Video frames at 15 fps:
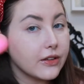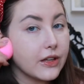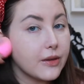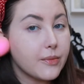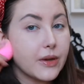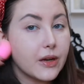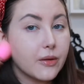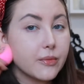
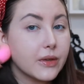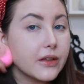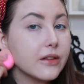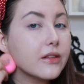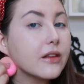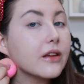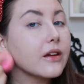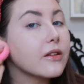email me
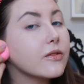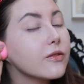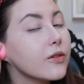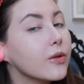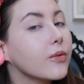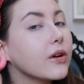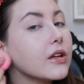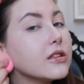thing
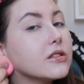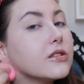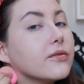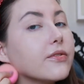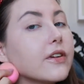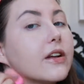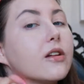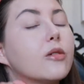for when it's
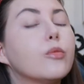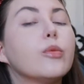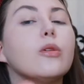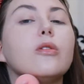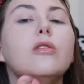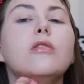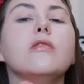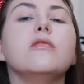
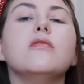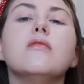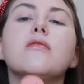available.